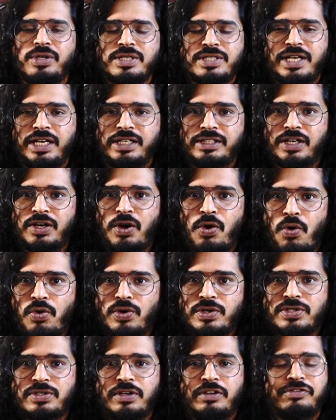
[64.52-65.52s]
decide the
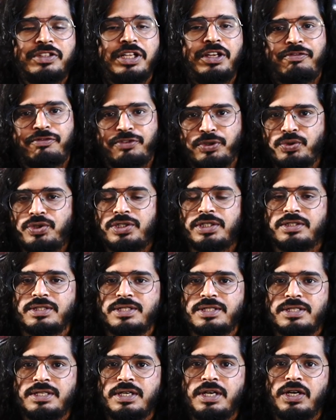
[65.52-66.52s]
course of their
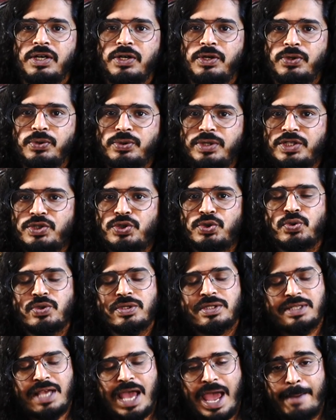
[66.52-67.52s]
futures. Do they
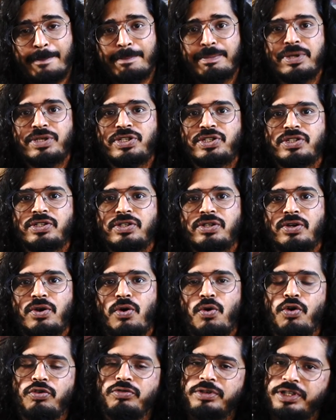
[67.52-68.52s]
choose ambition
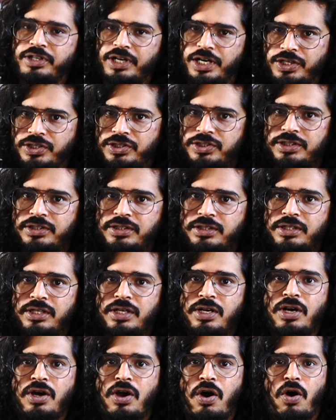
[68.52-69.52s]
over tradition
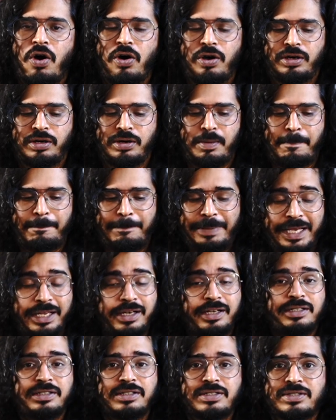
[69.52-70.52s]
or
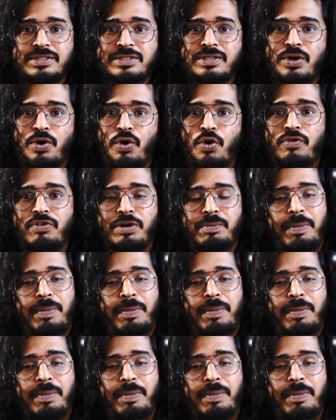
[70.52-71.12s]
parents over